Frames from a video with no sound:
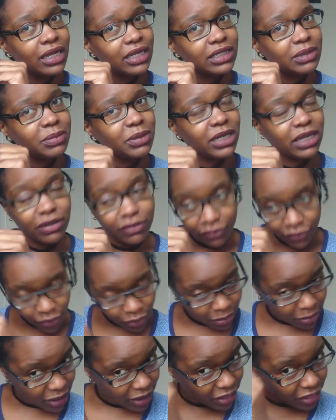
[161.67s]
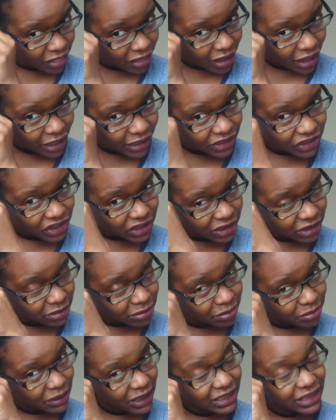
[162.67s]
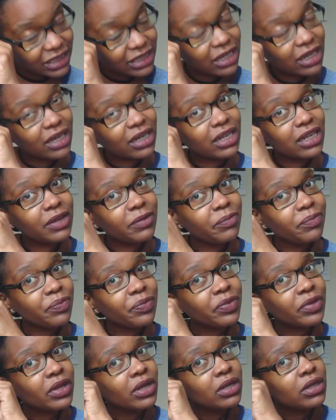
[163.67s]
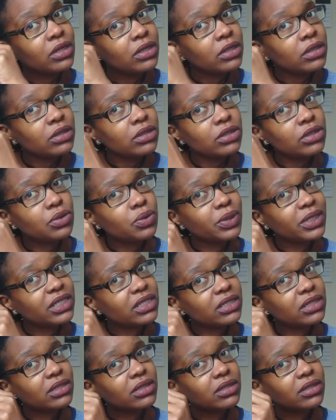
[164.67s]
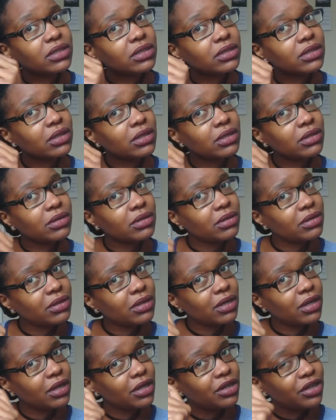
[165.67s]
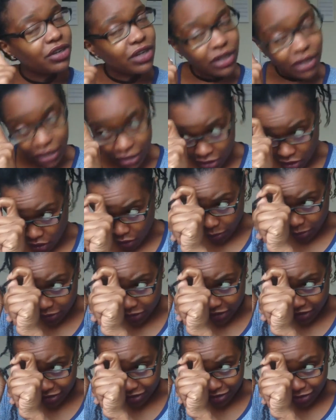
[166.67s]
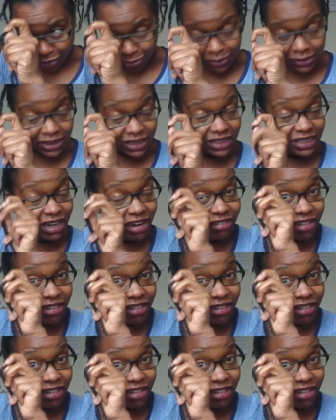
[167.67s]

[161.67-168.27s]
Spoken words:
it's been in for a month. I just basically twist in the opposite